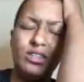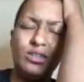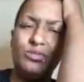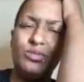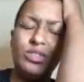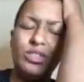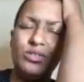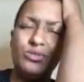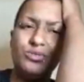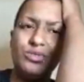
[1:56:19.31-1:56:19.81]

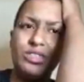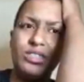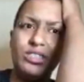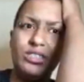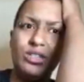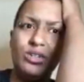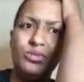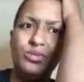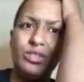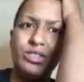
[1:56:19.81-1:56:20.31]
Like, we don't
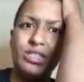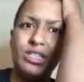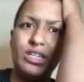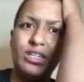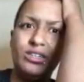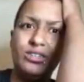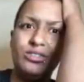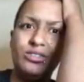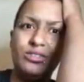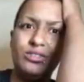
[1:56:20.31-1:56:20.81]
really know what the
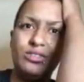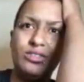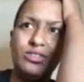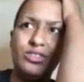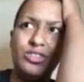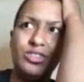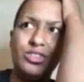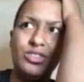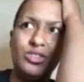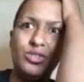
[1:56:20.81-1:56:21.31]
hell
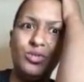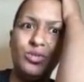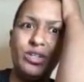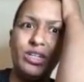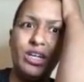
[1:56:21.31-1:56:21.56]
she's doing.